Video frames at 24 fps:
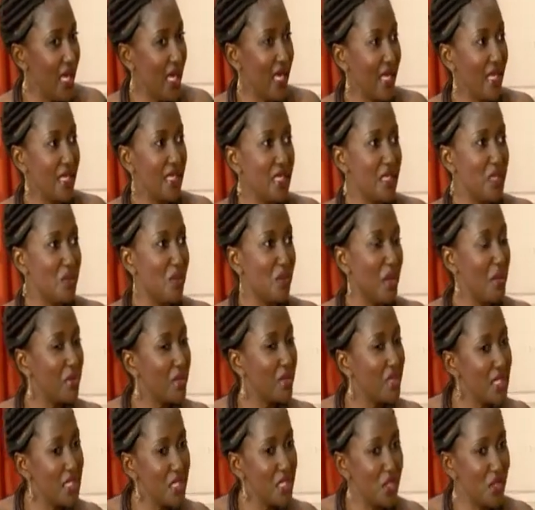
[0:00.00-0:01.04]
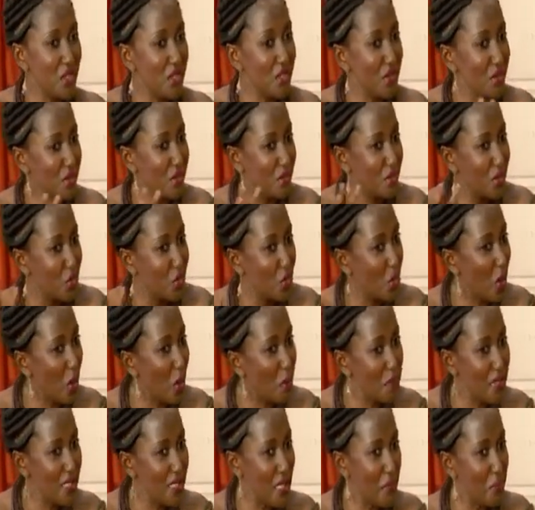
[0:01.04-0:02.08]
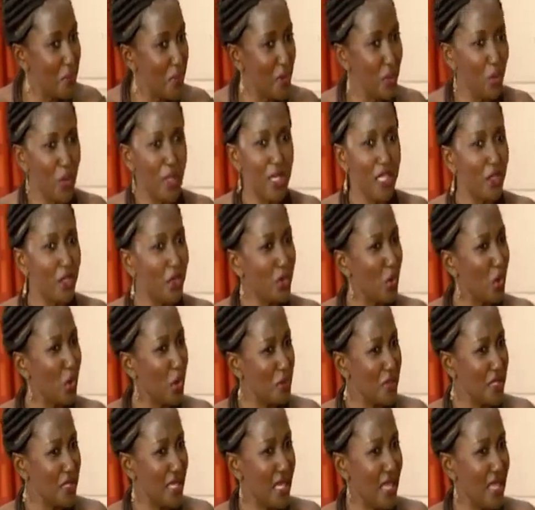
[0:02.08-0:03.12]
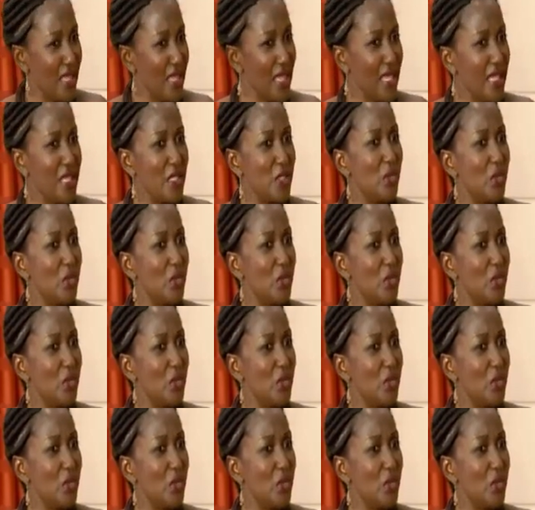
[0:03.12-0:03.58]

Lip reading: and my brothers grew up separate. We didn't grow up together,